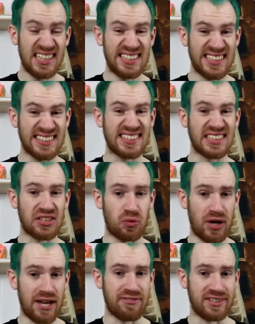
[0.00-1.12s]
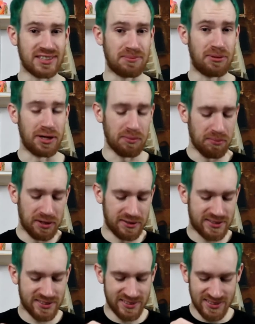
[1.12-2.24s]
This is a grave
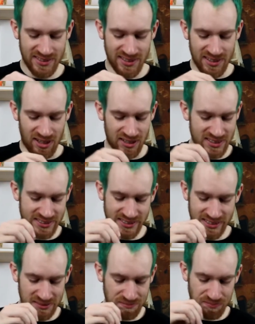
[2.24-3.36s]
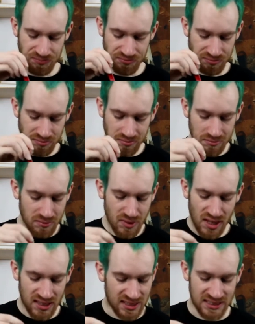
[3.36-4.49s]
disappointment. Honestly,
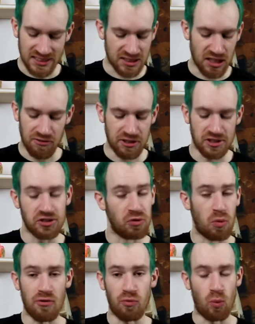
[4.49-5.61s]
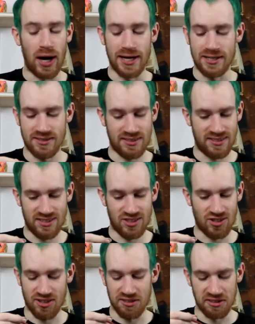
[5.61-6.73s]
this has nothing to do with white
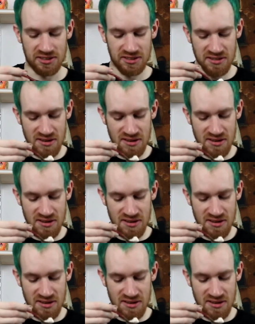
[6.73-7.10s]
chocolate.